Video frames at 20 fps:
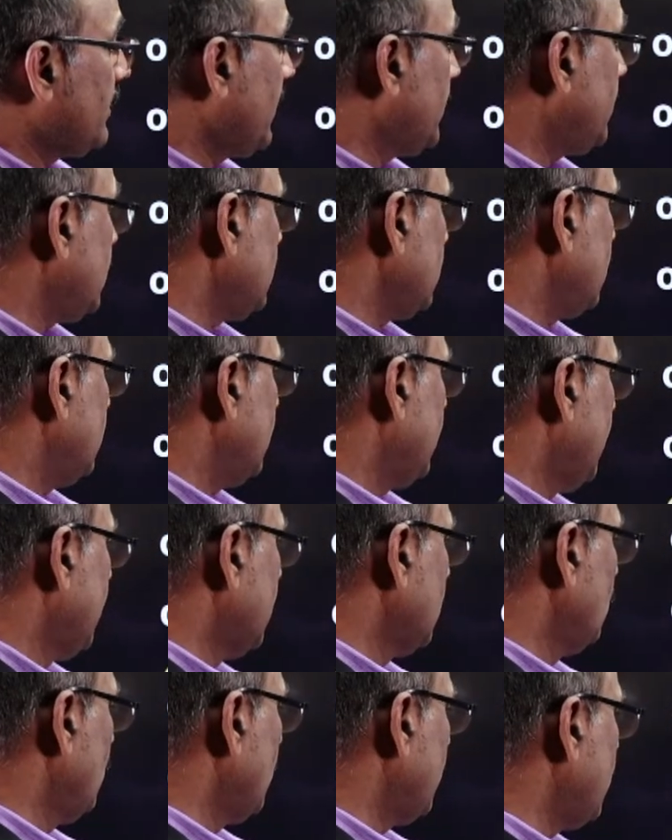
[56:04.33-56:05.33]
read it.
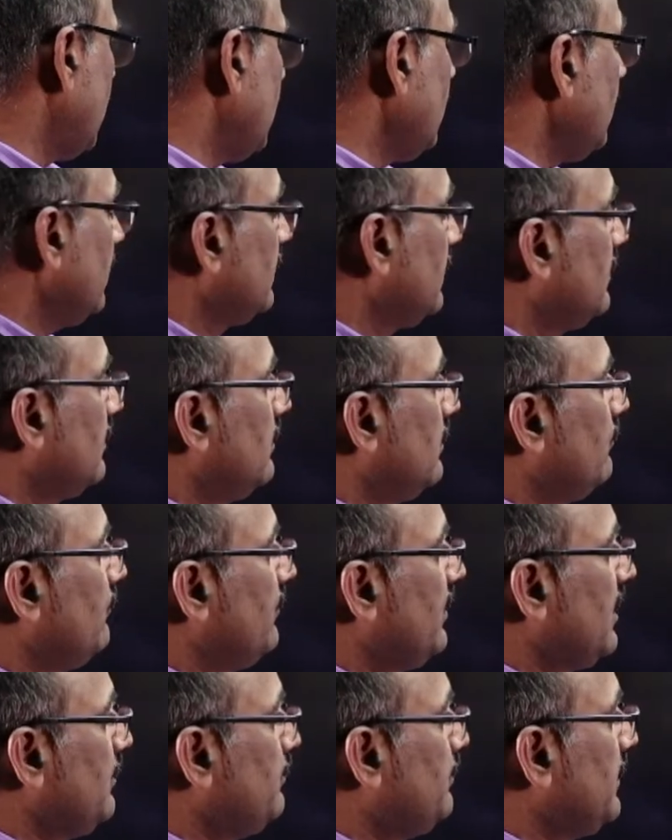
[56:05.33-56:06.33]
It is looking
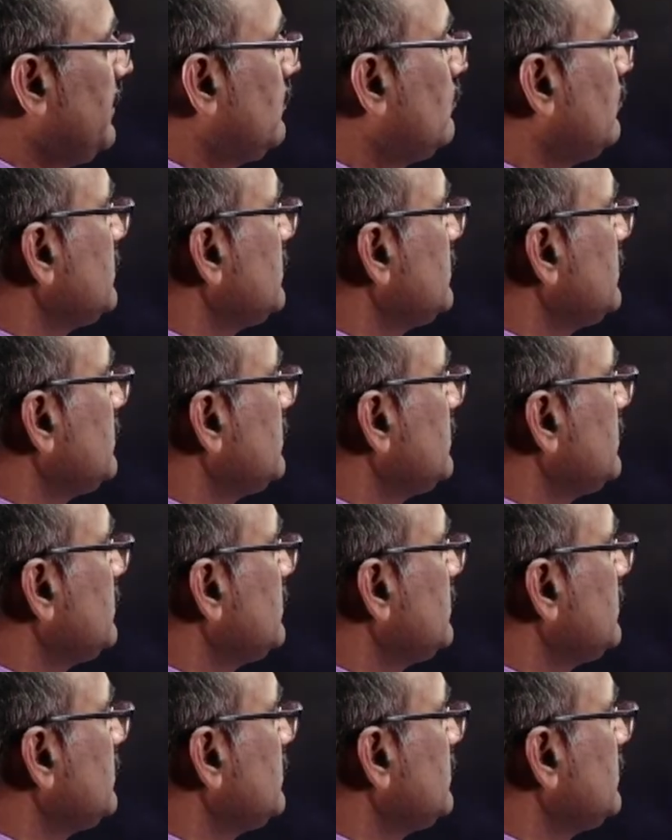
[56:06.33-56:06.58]
very big